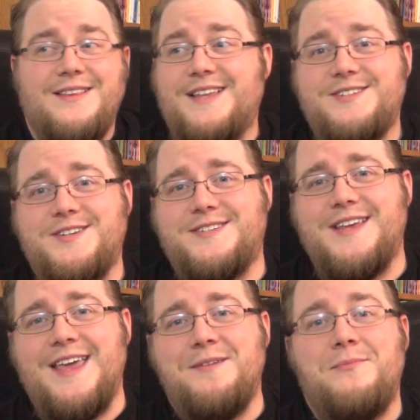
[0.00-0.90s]
and let's just
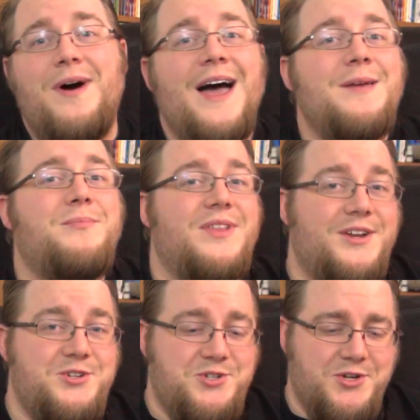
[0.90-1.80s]
say my
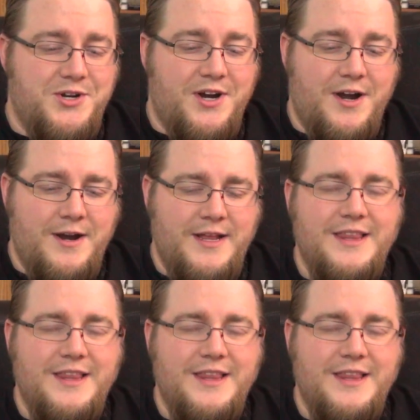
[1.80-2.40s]
blood sugar